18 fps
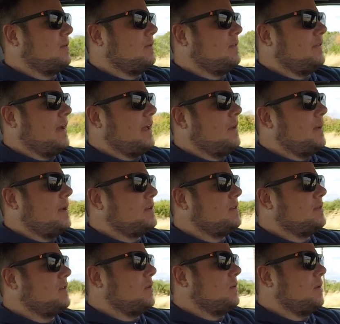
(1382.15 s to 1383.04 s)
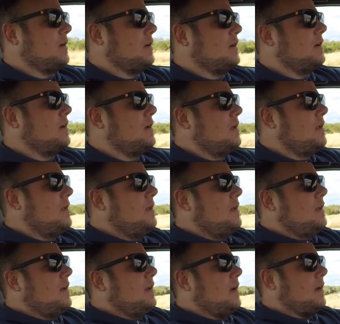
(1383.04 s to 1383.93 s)
evaluation tour.
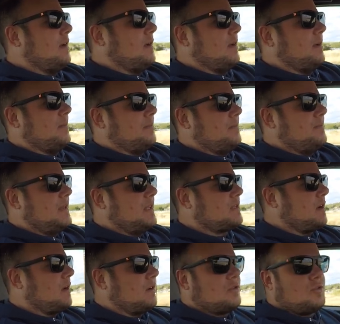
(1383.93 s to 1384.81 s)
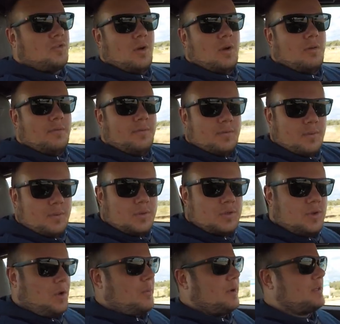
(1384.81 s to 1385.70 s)
This car drove
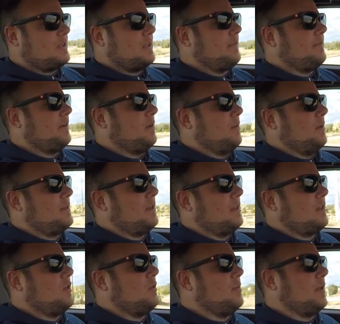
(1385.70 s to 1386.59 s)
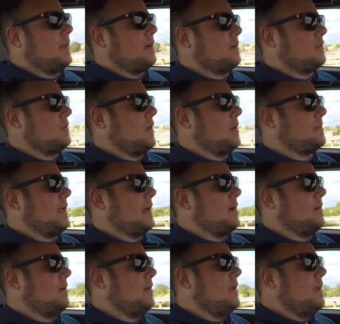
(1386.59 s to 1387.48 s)
so much different with the accumulator swapped
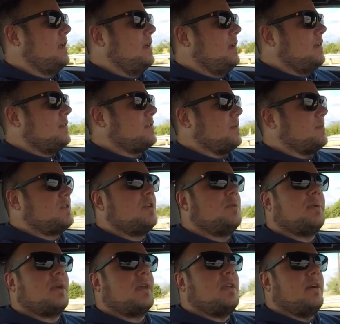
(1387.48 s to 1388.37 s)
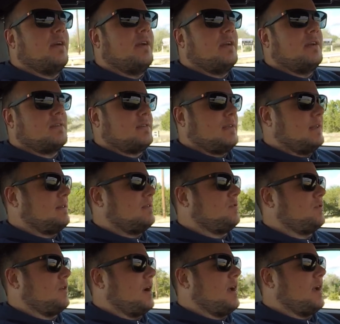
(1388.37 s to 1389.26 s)
out. So I'm super curious to
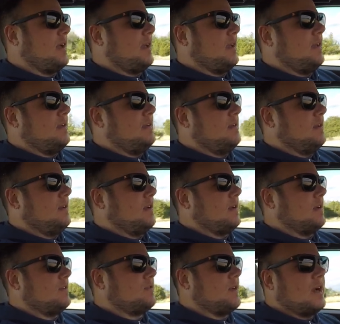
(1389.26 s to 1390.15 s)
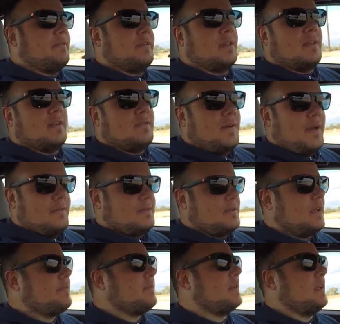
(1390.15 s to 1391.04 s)
try driving this
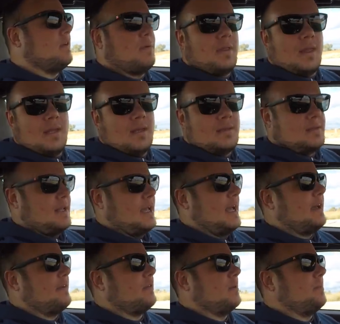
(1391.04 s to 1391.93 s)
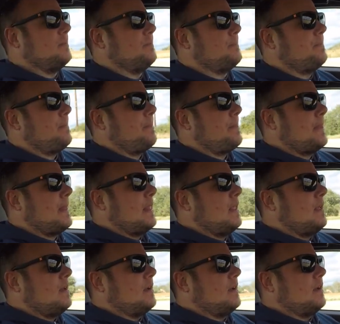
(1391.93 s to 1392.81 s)
570 when it doesn't have them.
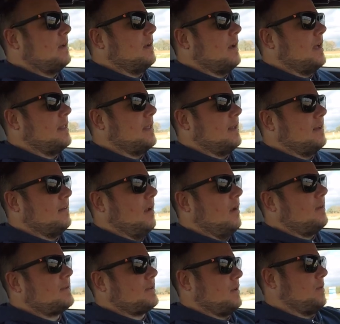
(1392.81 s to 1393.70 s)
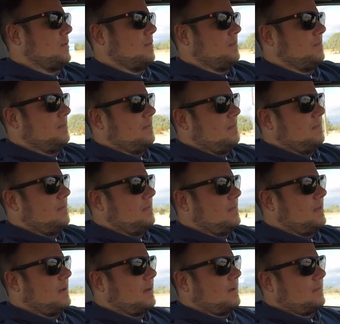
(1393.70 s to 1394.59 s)
And then also,
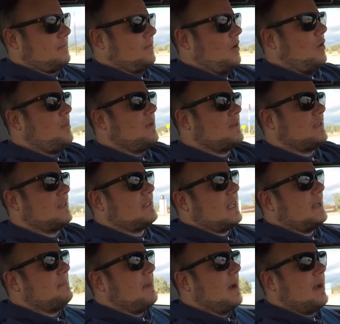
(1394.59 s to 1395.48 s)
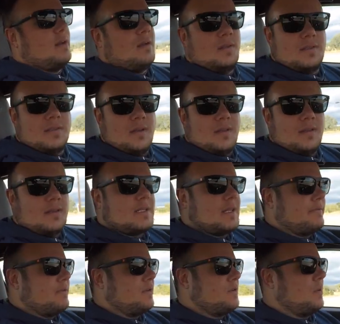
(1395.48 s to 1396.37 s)
they're almost the same miles on the
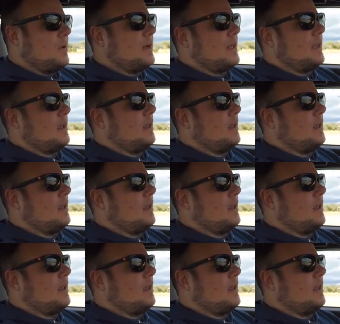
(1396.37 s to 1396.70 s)
720